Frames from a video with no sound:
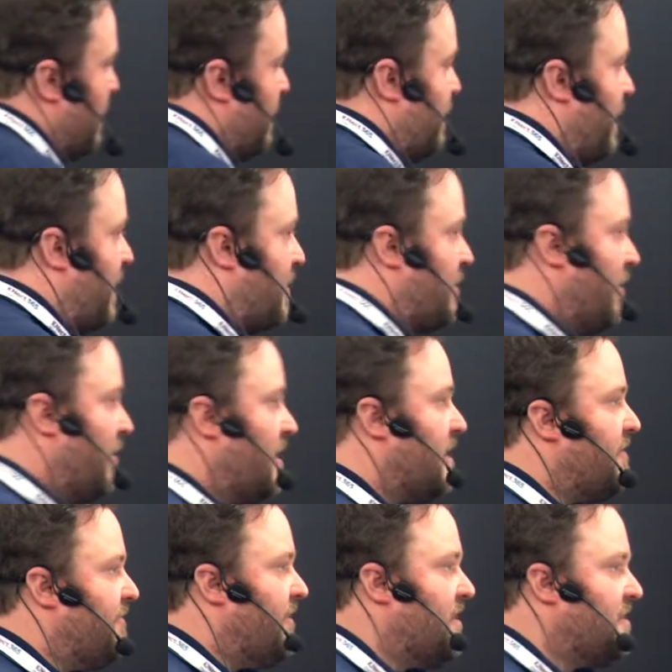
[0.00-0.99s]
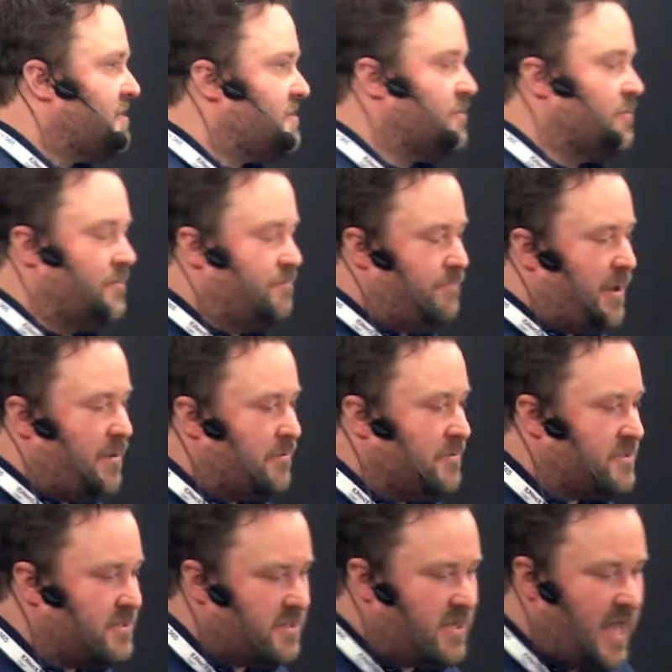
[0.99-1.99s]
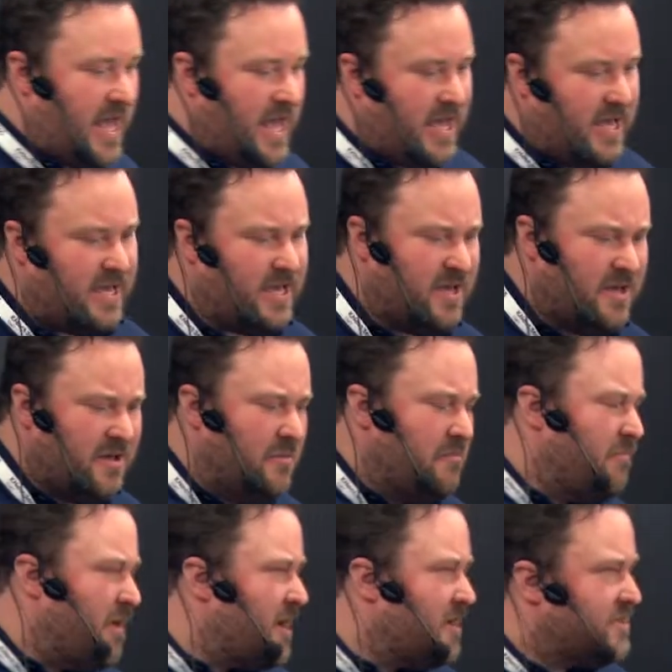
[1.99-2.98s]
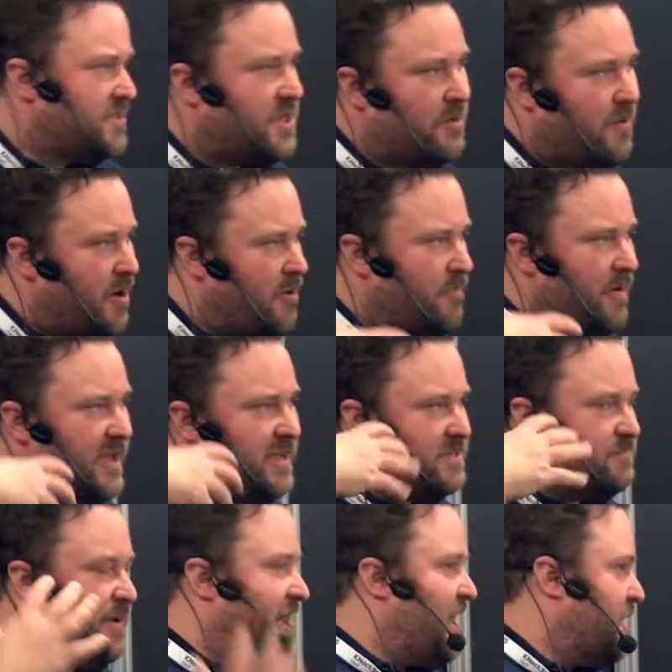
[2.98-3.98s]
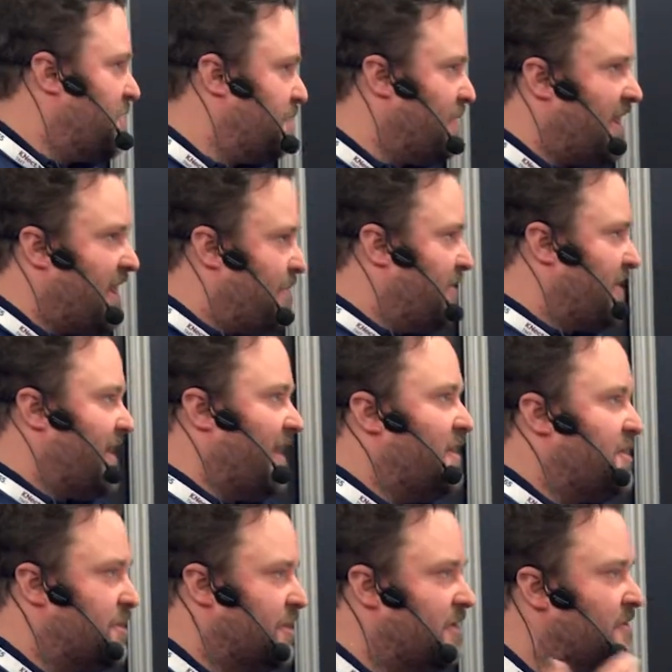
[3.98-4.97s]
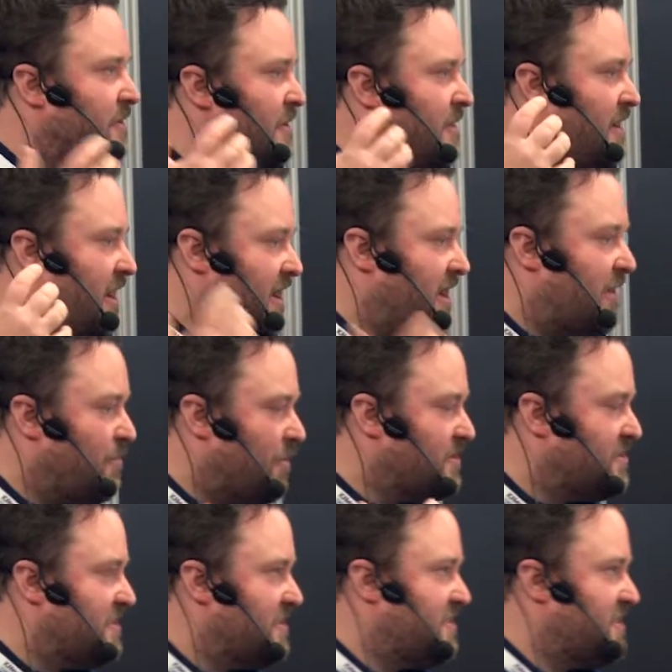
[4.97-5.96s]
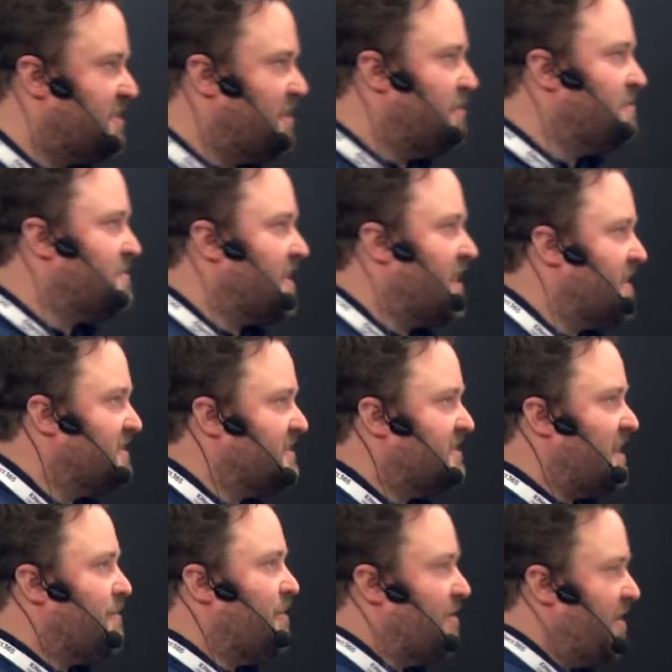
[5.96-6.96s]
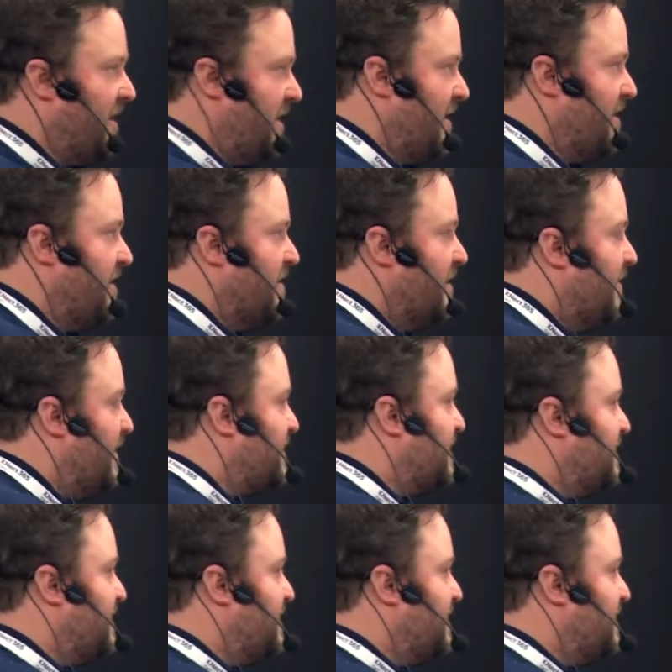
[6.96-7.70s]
that a colleague of ours built a MySQL-based PHP application, and he wanted to use that as a demo here. And that's a